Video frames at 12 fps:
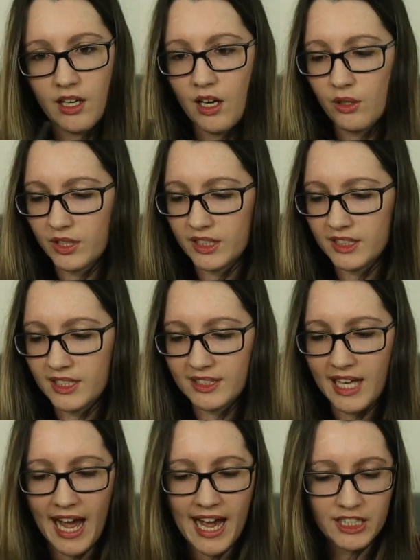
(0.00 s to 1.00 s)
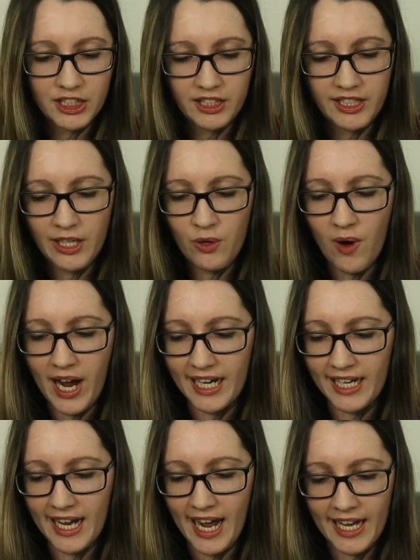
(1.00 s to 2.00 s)
Oh, this is actually
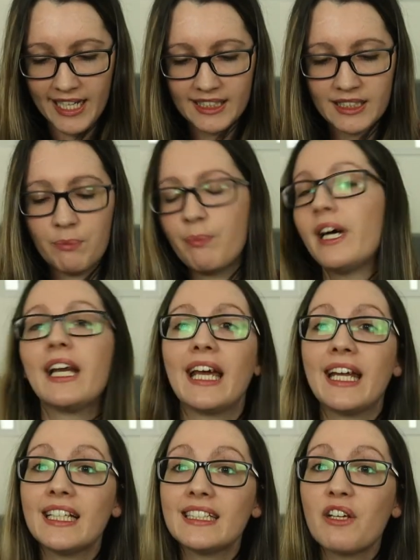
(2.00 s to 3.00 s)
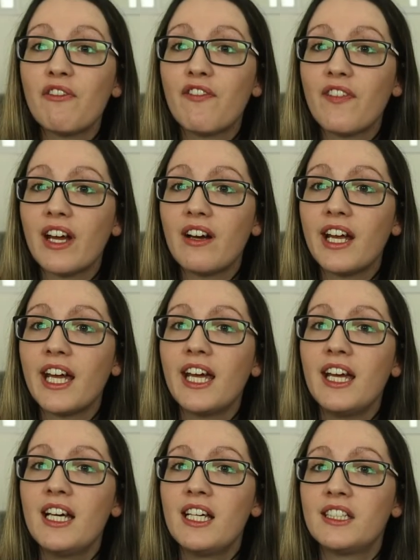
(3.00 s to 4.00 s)
quite nice, but it is a
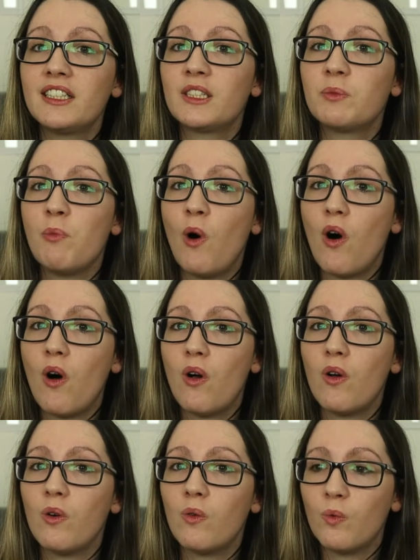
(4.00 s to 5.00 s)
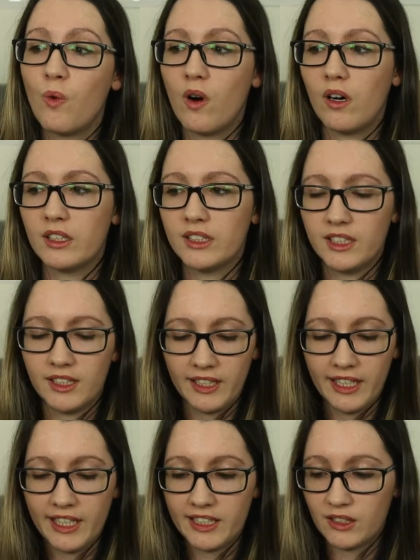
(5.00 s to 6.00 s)
very small wand.
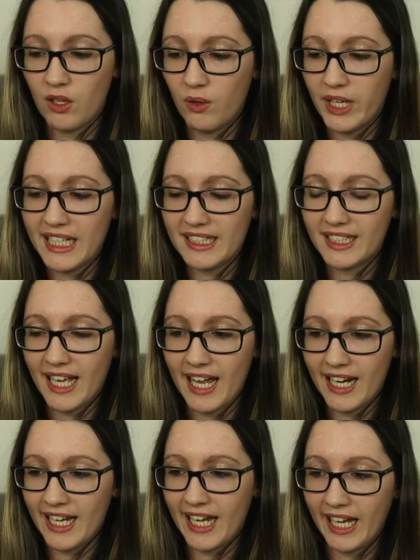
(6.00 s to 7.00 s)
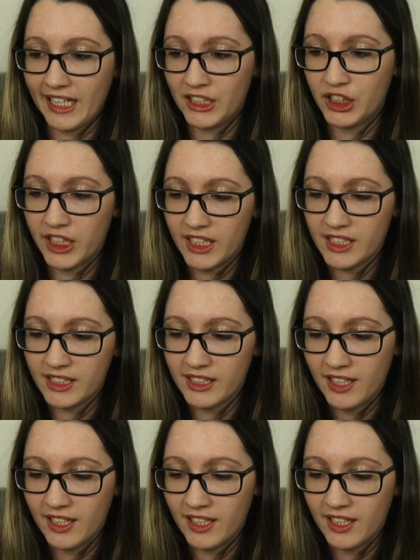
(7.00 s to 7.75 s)
It is only 10 inches.